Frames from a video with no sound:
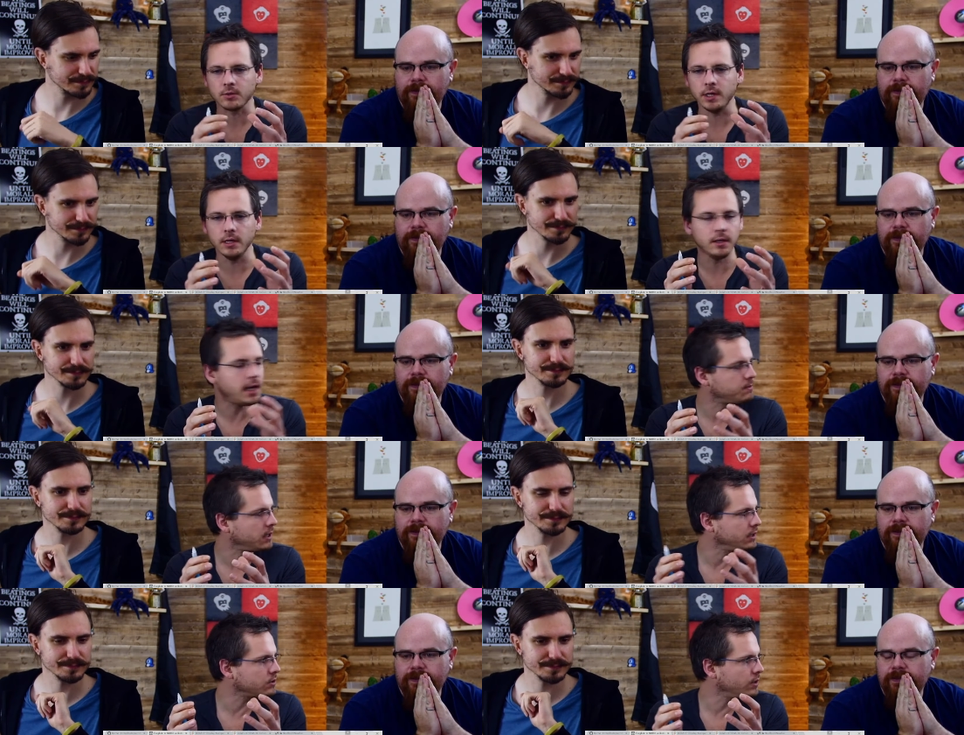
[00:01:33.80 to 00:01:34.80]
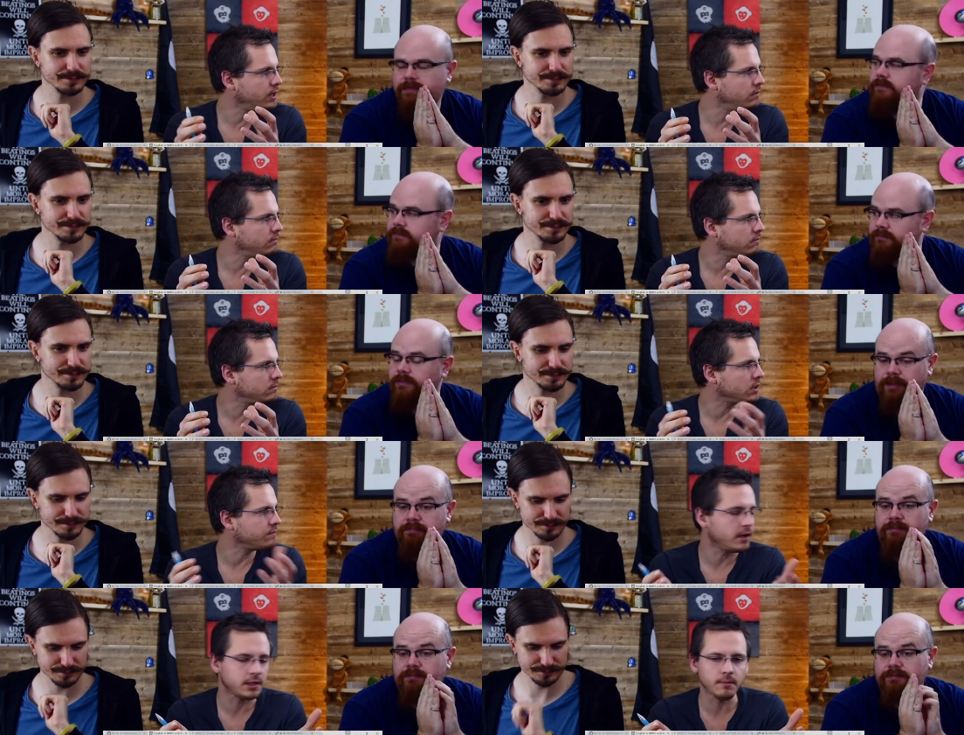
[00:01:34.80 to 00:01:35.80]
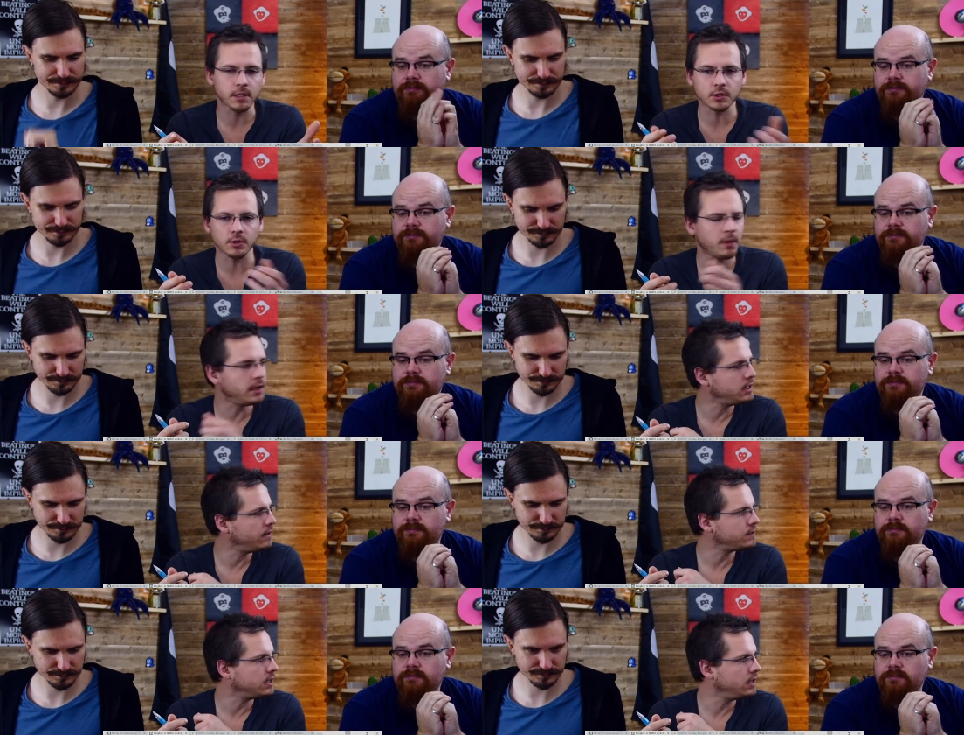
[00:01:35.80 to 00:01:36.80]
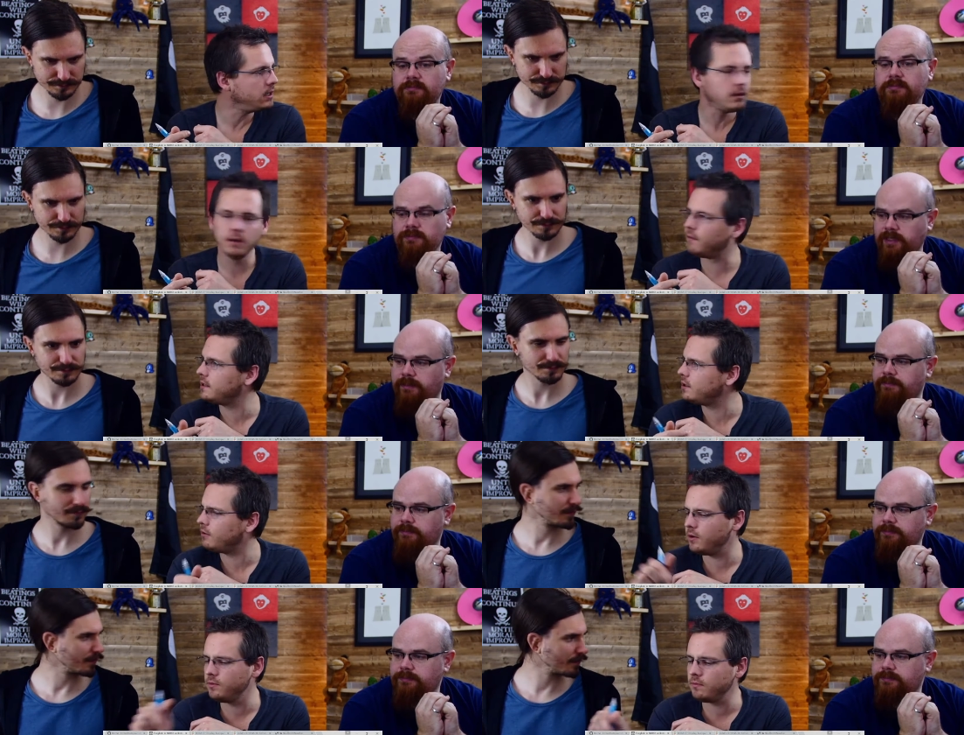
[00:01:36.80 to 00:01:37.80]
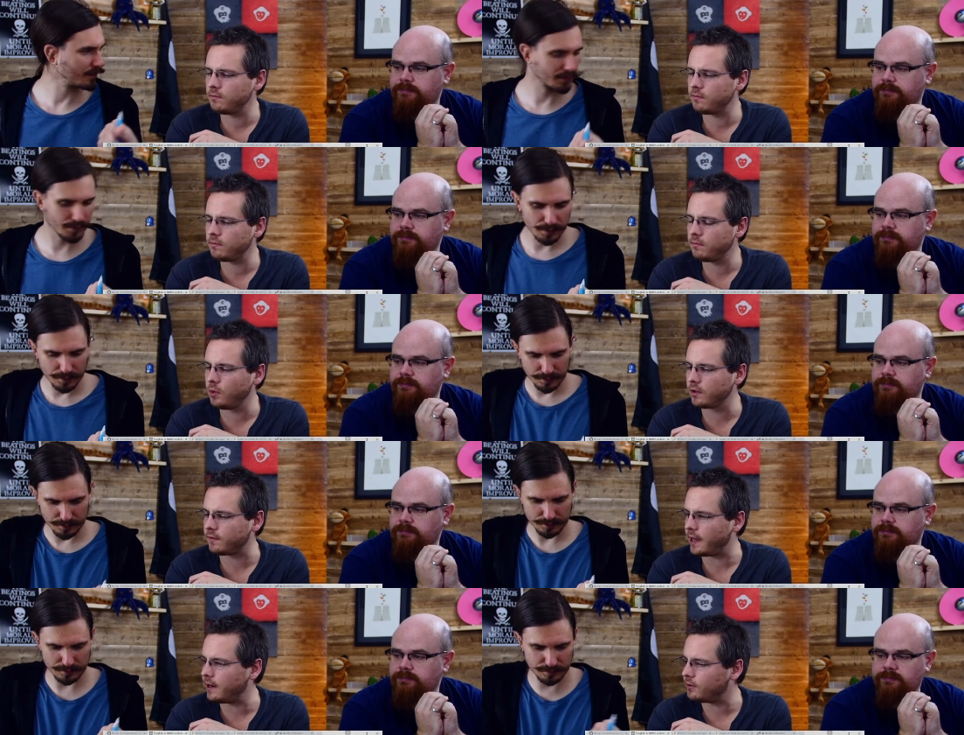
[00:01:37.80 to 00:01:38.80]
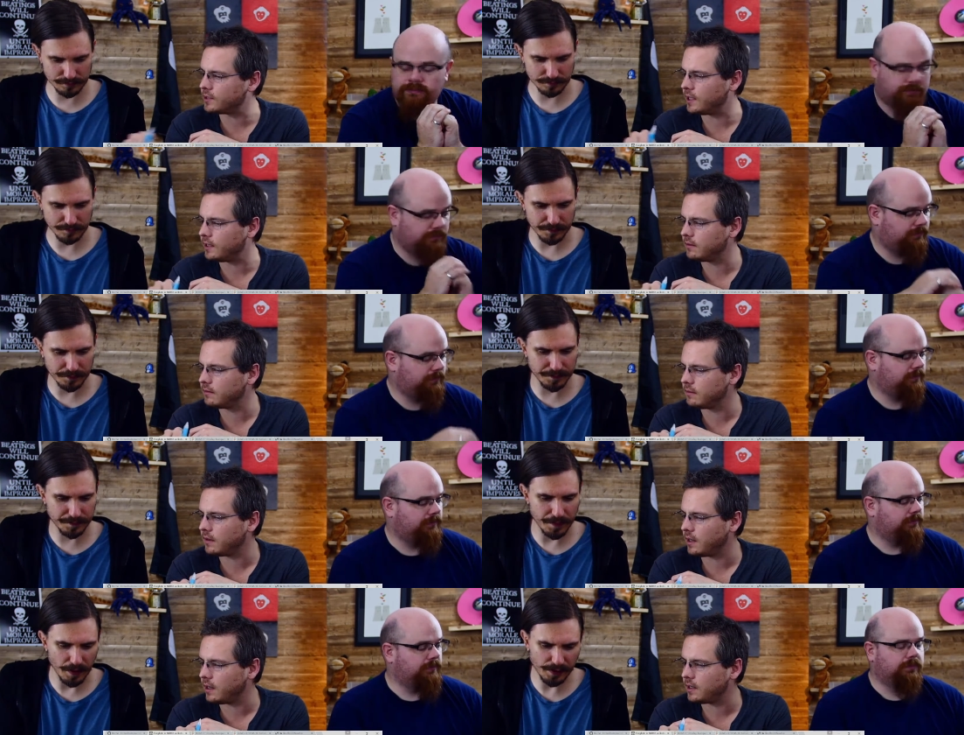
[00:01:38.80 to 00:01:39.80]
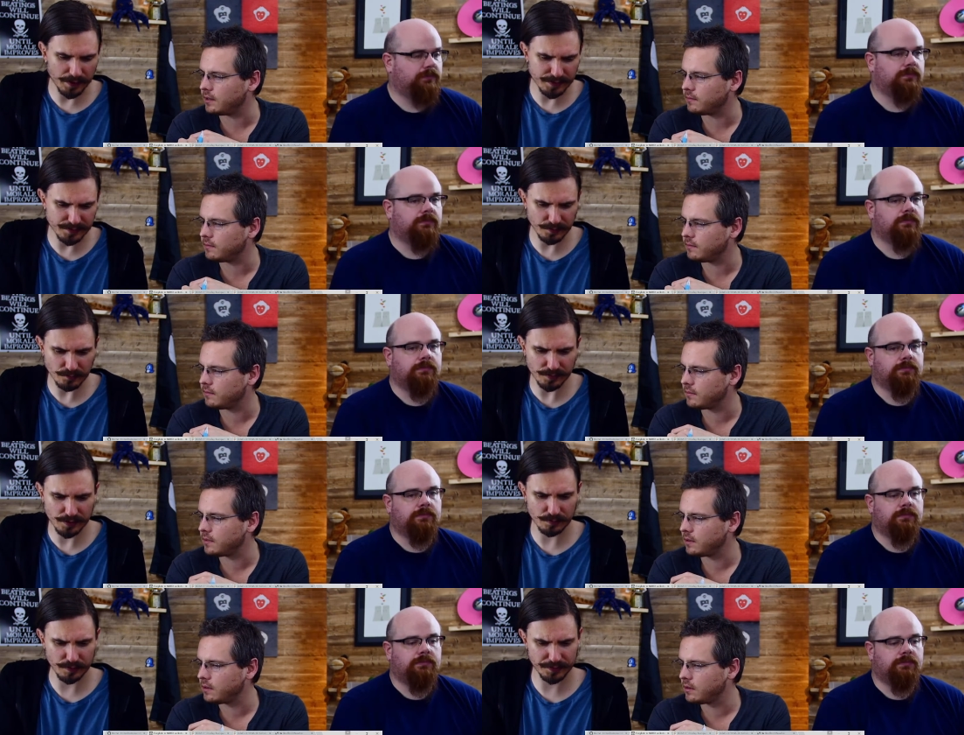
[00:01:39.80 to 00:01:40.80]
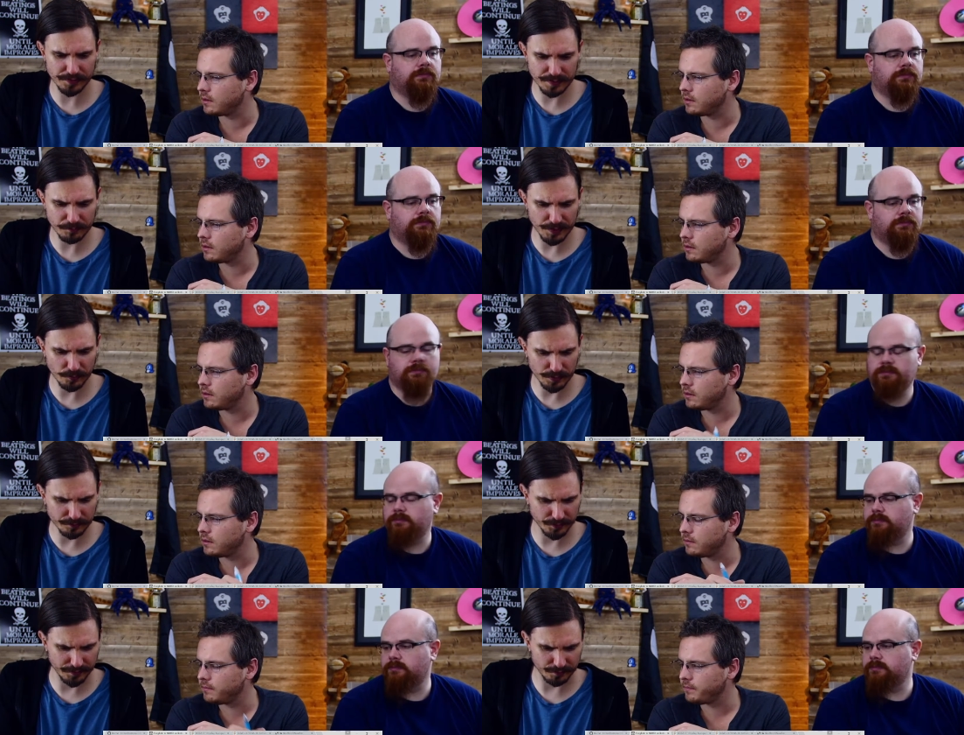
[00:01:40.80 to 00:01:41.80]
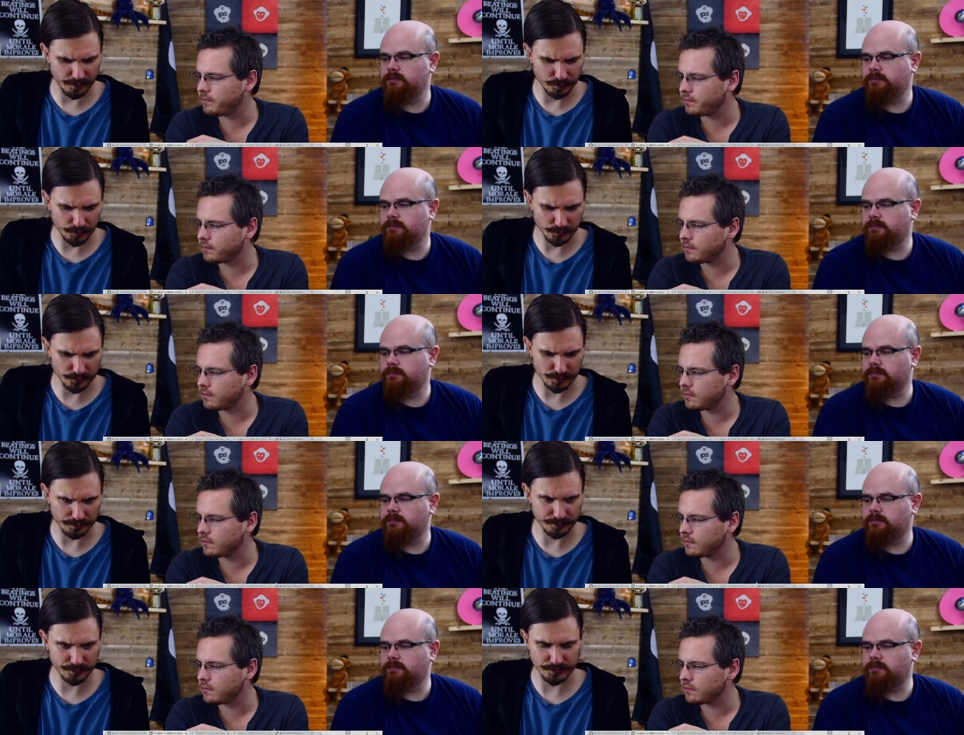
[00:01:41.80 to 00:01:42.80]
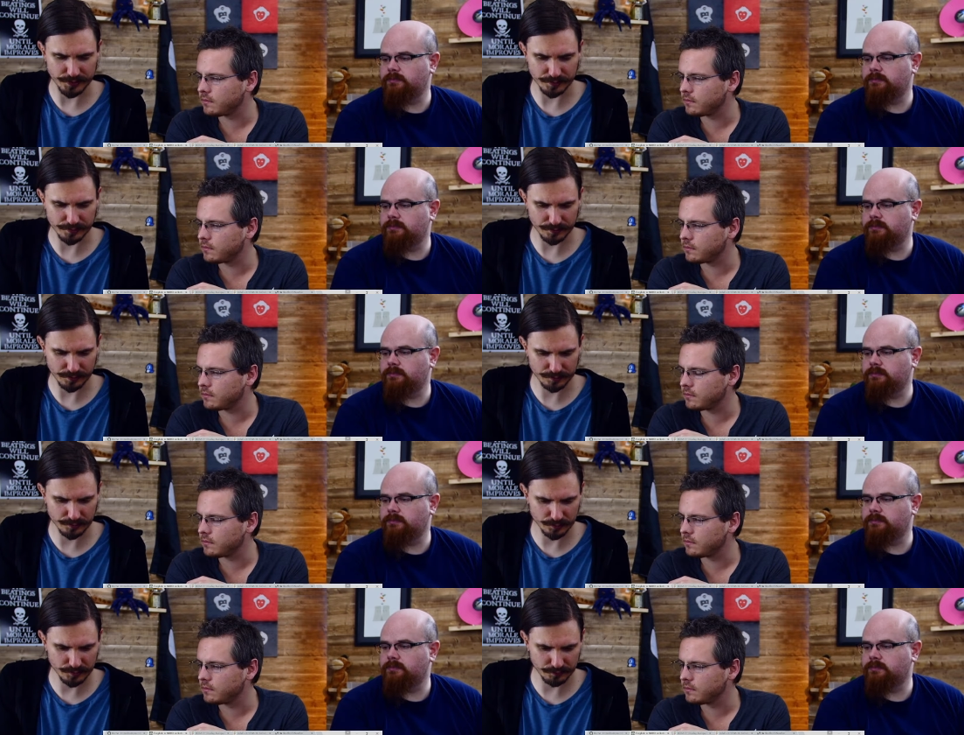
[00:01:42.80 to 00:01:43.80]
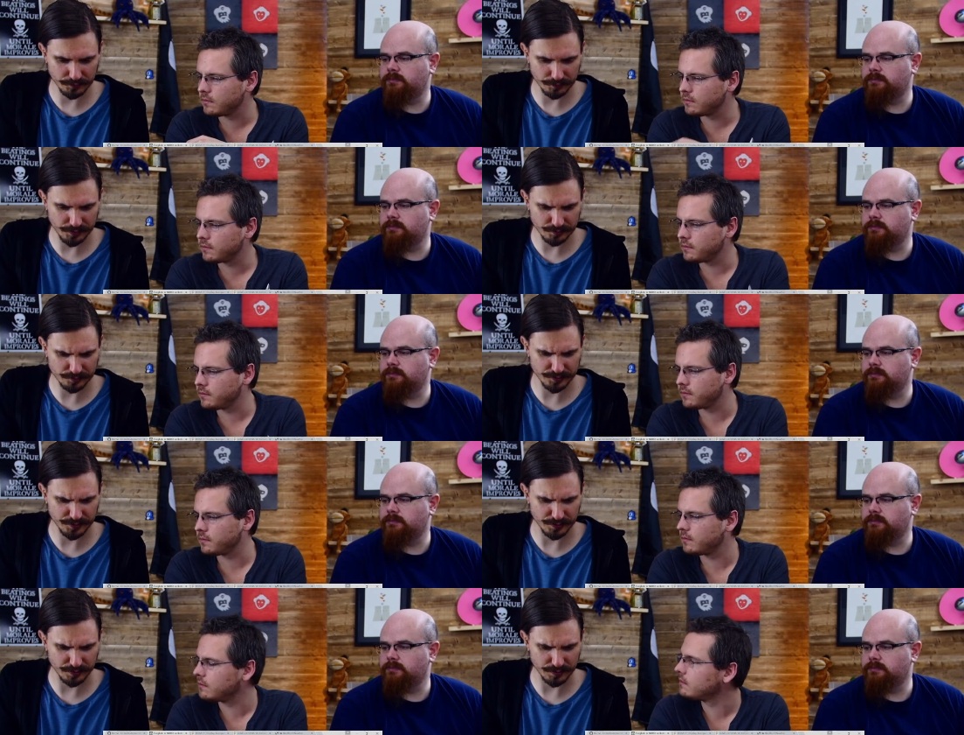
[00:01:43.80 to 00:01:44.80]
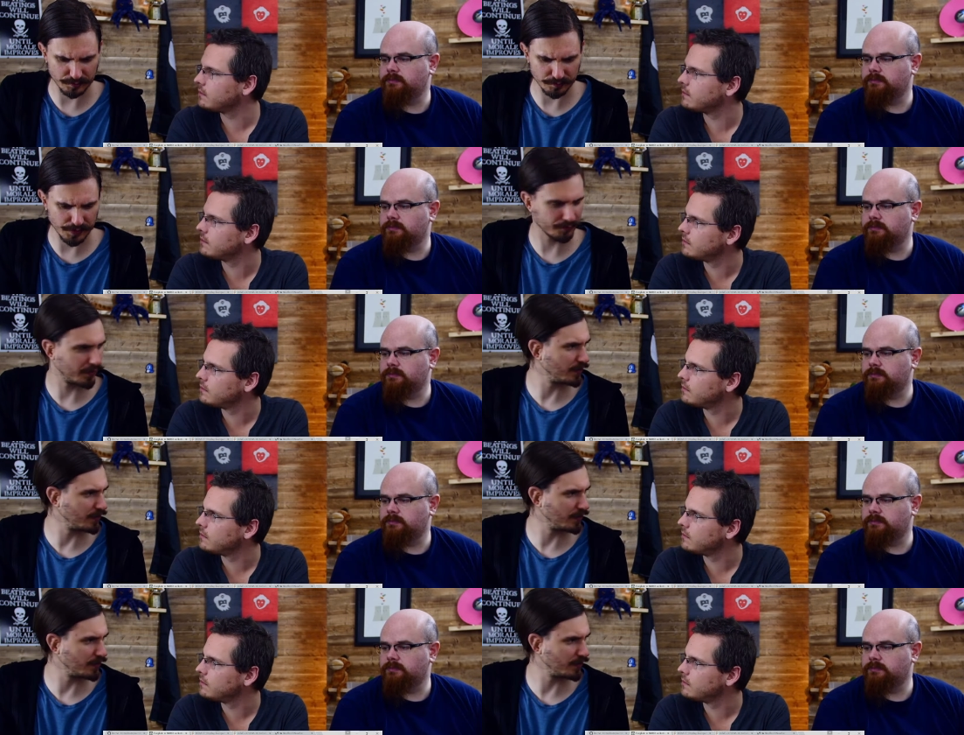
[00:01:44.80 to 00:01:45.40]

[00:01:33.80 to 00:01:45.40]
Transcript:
Speaker 1: screen, SPI screen. So yep. it's very similar to a Pi TFT. Yep. They've done their own board for that, or is it?
Speaker 2: Uh, I don't know. I think they may well have done their own board to drive the screen because I saw something very interesting at uh, Maker Faire